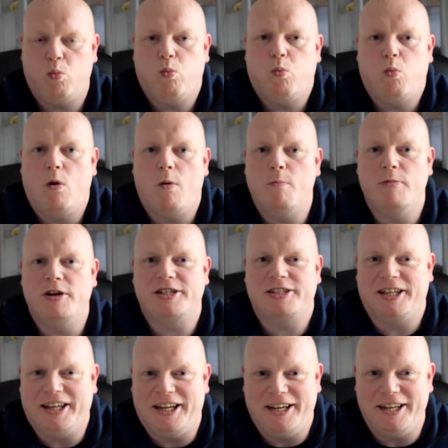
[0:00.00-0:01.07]
What
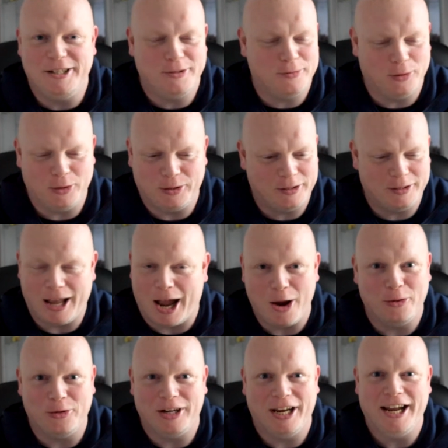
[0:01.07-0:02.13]
mysteries would I
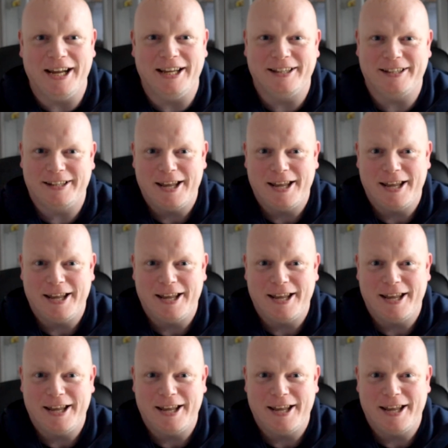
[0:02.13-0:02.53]
unearthed?